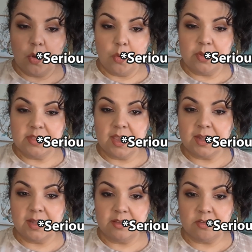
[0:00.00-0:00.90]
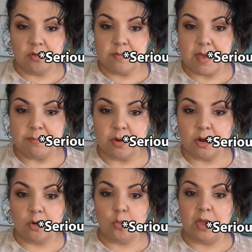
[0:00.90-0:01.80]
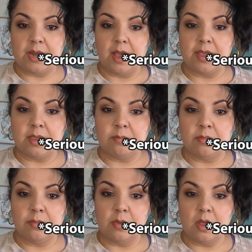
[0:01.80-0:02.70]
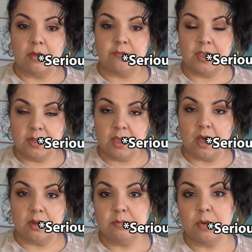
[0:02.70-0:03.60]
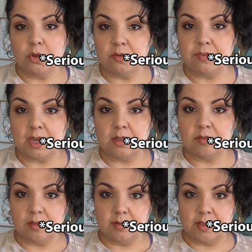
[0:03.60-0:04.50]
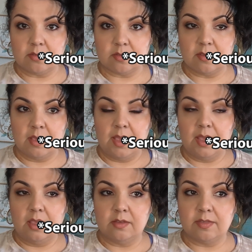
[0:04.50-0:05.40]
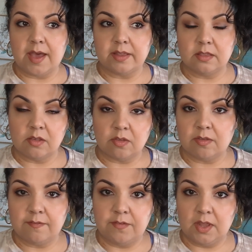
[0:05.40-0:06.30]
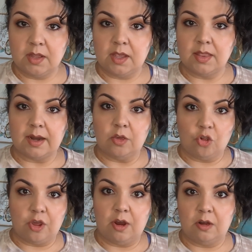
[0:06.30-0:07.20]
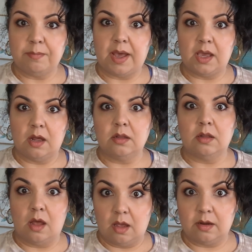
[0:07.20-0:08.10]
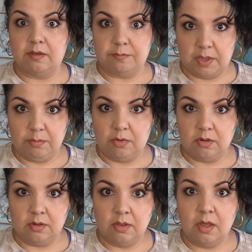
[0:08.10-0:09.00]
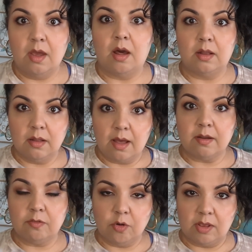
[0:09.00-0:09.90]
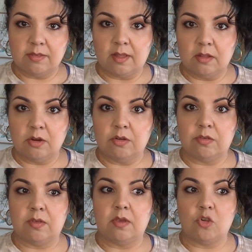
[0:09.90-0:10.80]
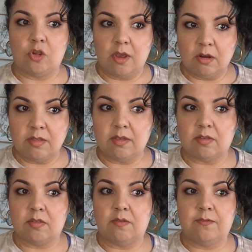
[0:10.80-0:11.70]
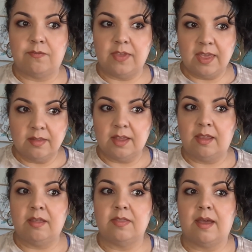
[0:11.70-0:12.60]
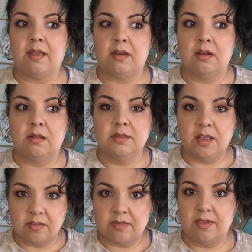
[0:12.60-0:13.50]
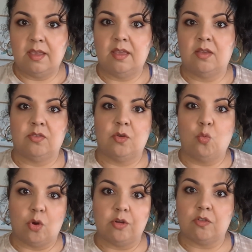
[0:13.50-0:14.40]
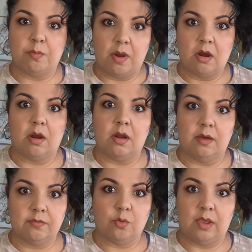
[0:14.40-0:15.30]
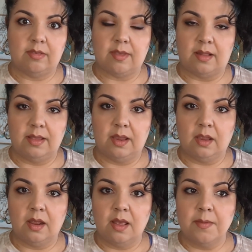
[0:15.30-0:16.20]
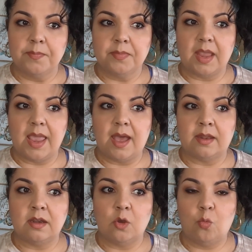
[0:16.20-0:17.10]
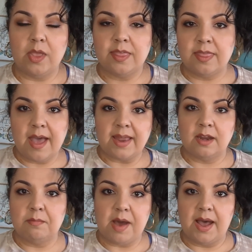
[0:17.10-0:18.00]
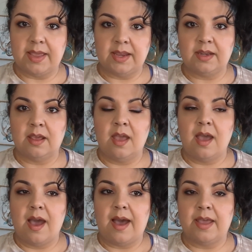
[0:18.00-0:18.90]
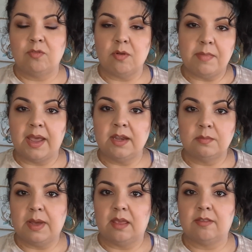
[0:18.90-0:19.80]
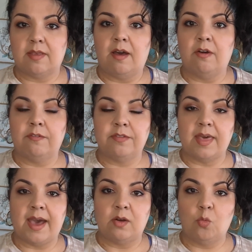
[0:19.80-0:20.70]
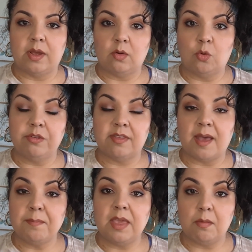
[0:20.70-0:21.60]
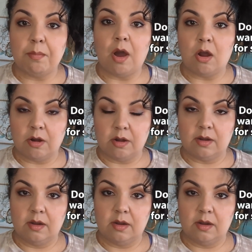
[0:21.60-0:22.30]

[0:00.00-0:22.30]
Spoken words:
One thing I like to remember when I'm feeling unmotivated to list is that this is a feeling that is shared by a lot of people. A lot of resellers share this feeling that listing is the worst part of reselling. And with that in mind, I remind myself that what will set me apart